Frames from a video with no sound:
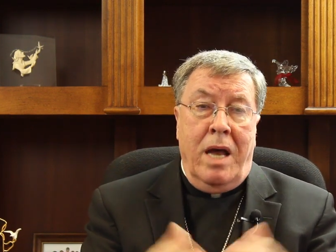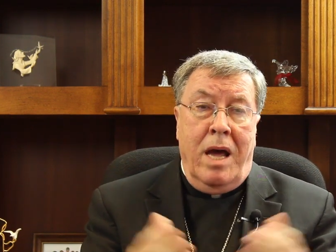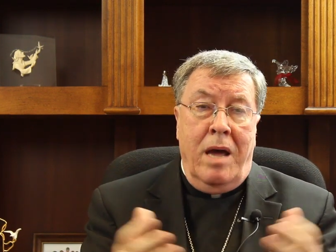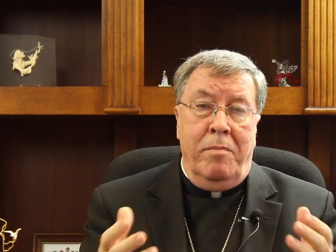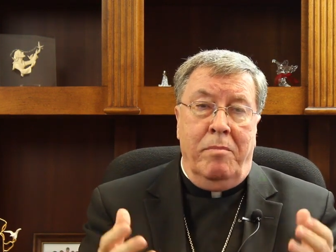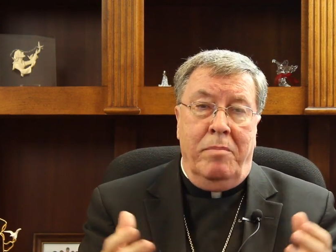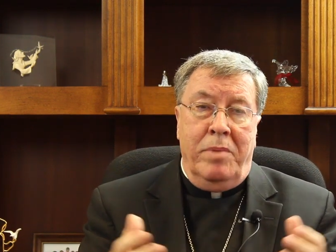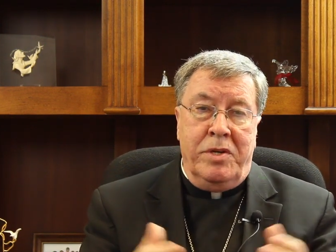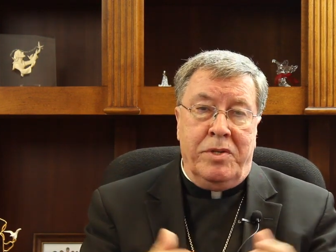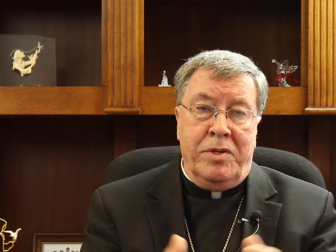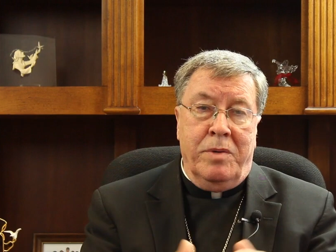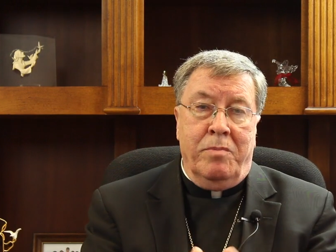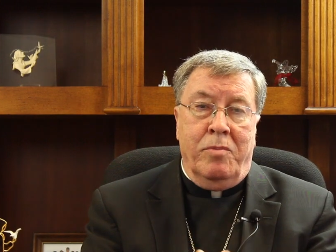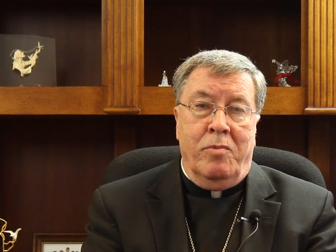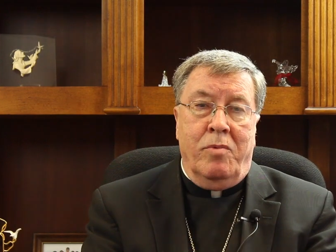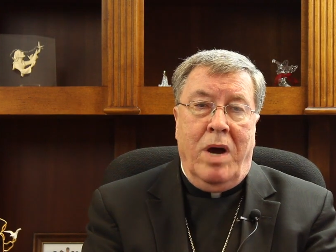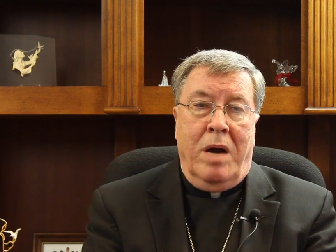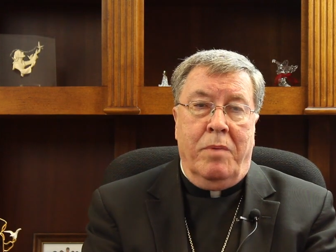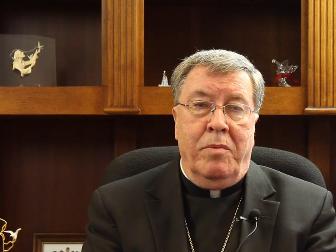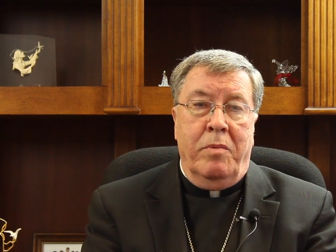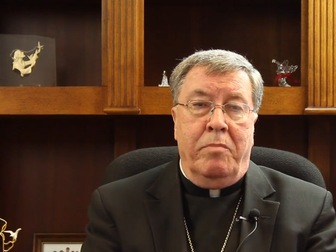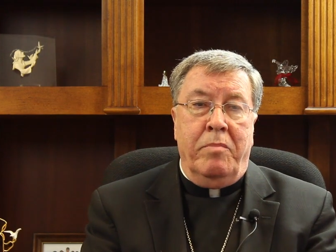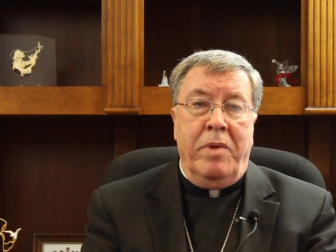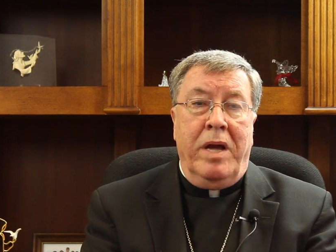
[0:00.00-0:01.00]
I'm Bishop
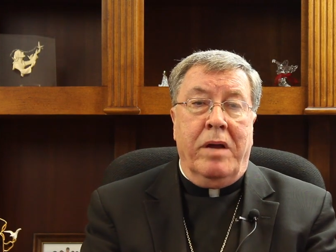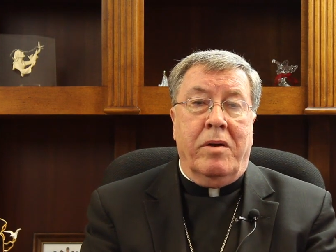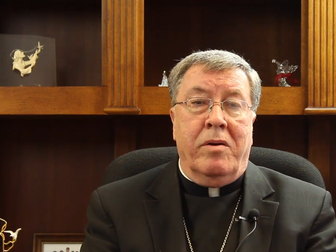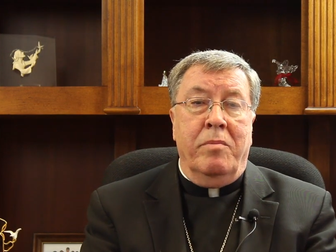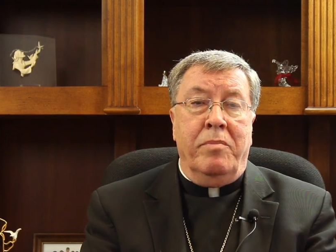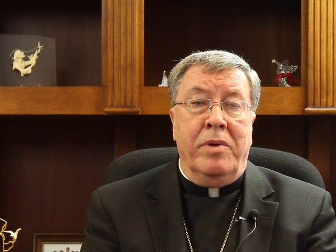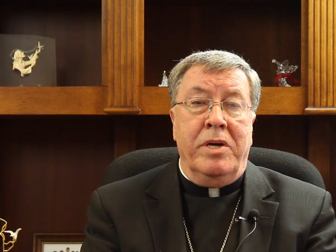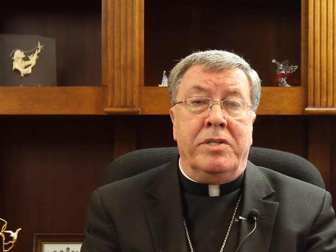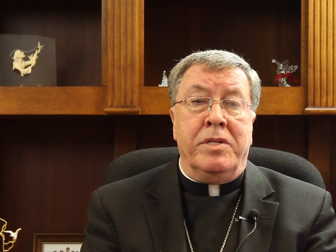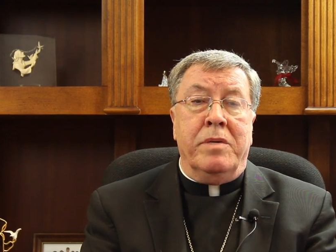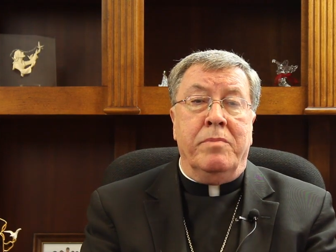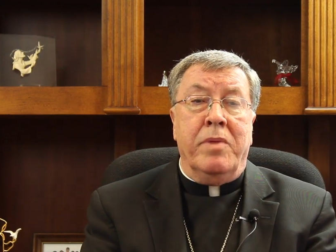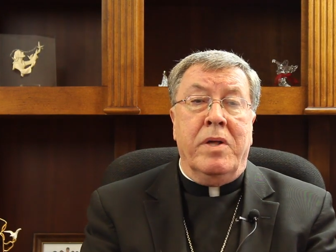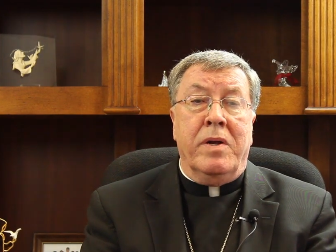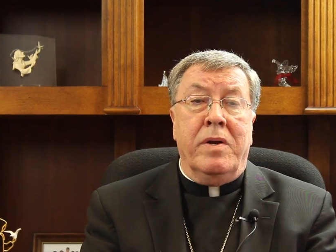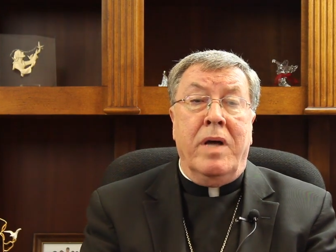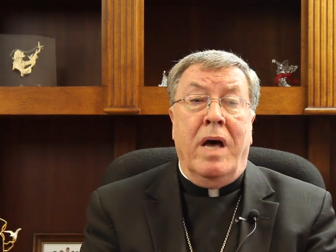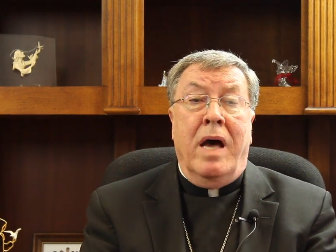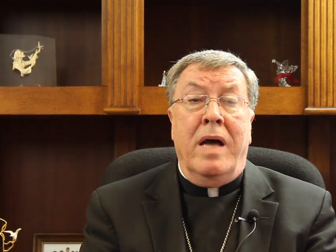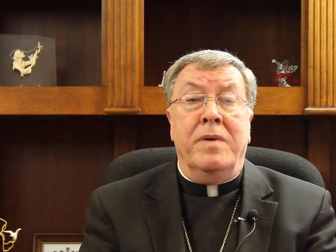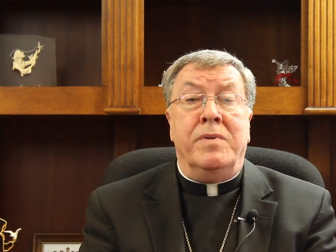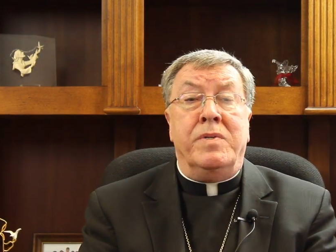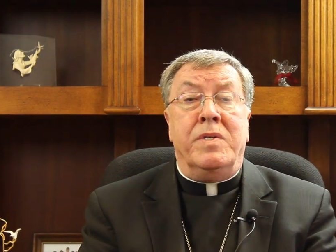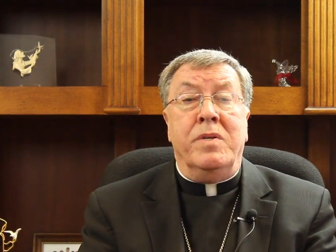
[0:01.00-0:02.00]
Robert Baker, Bishop of the
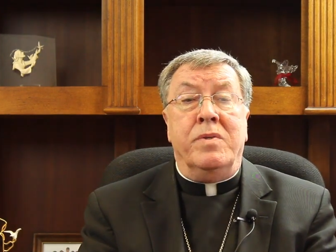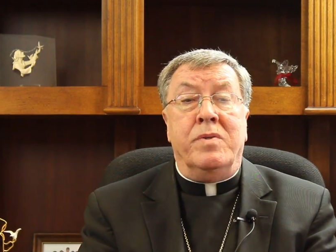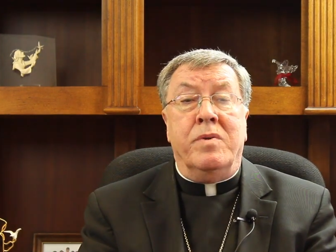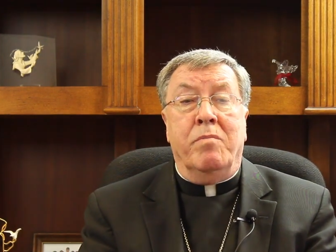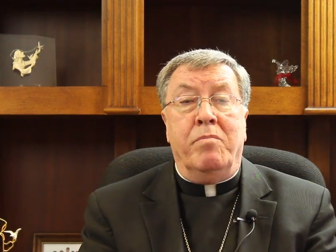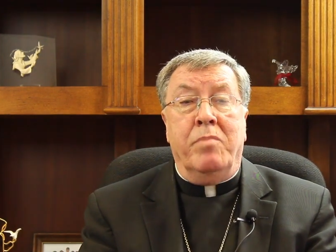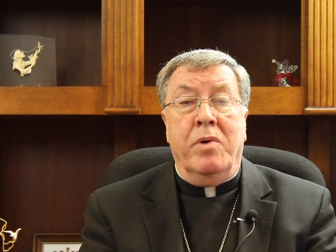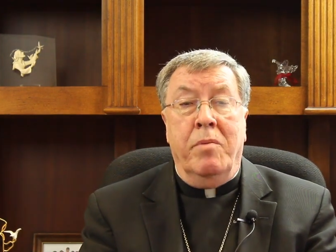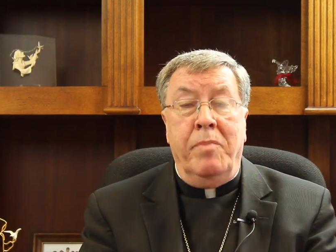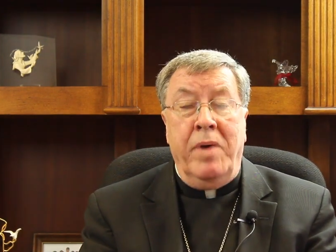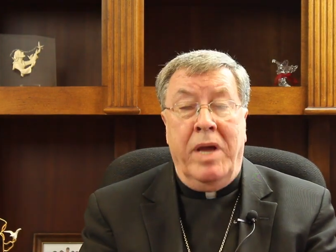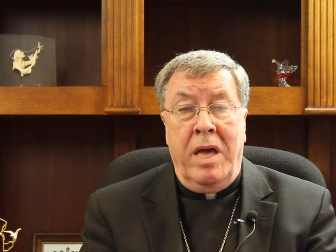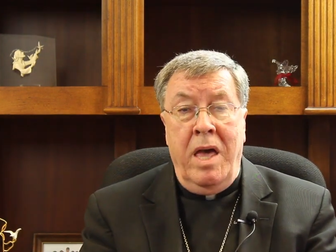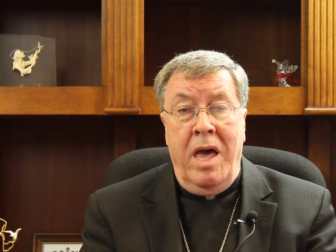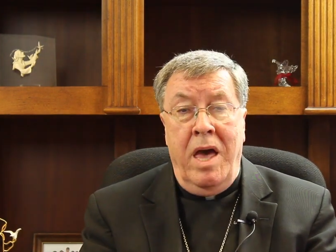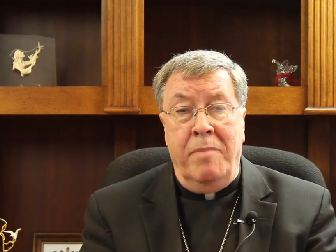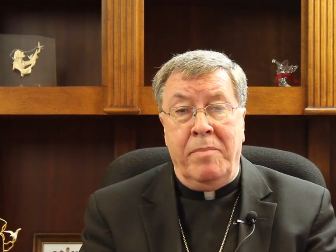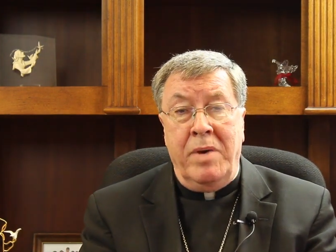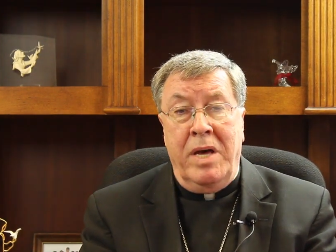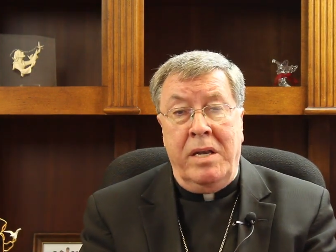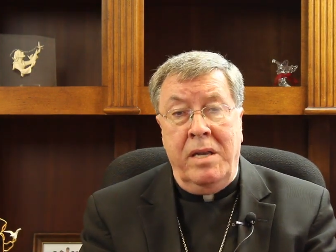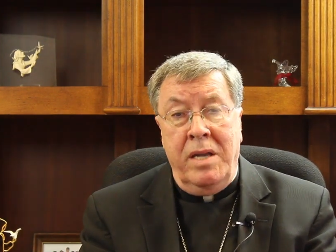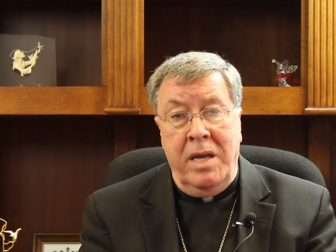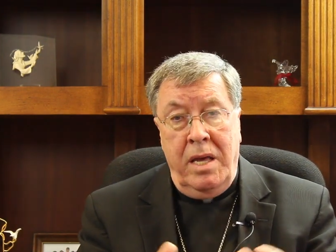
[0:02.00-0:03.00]
Diocese of
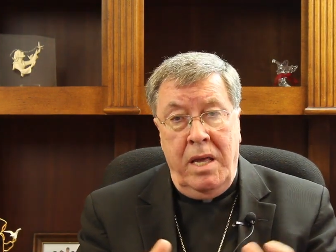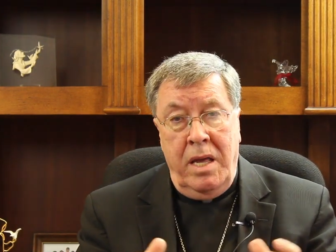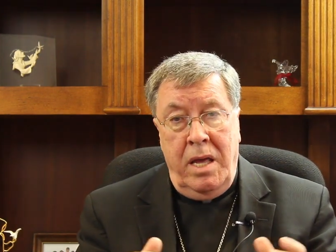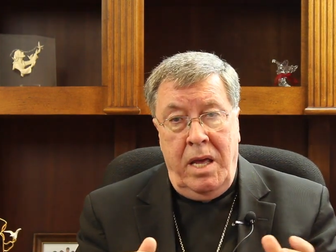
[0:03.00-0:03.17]
Birmingham, and